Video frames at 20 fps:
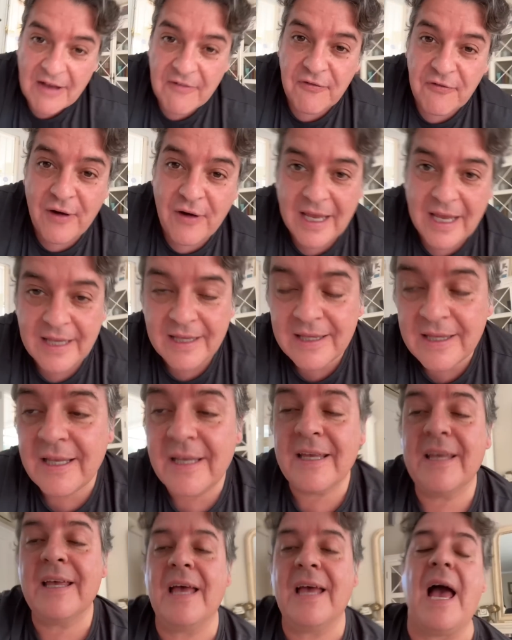afraid,
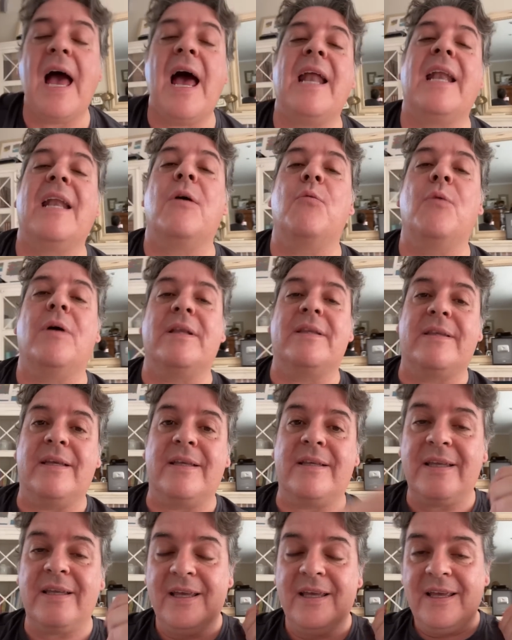and I
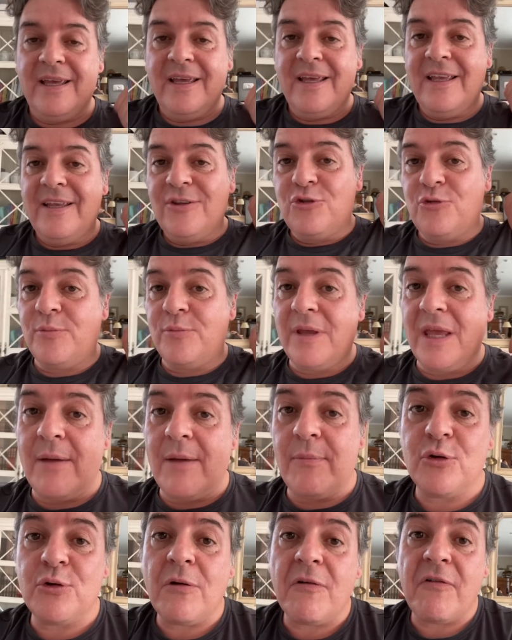wanted to be
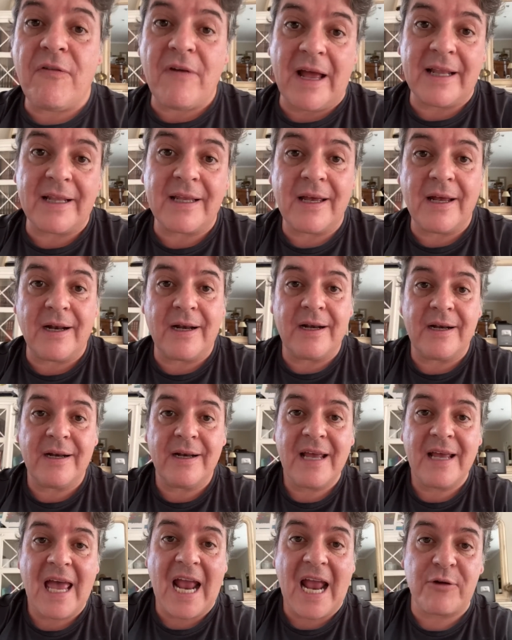able to find her
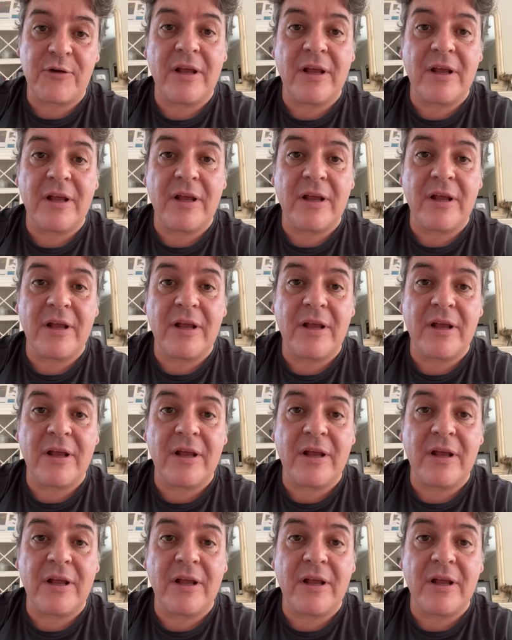a great home.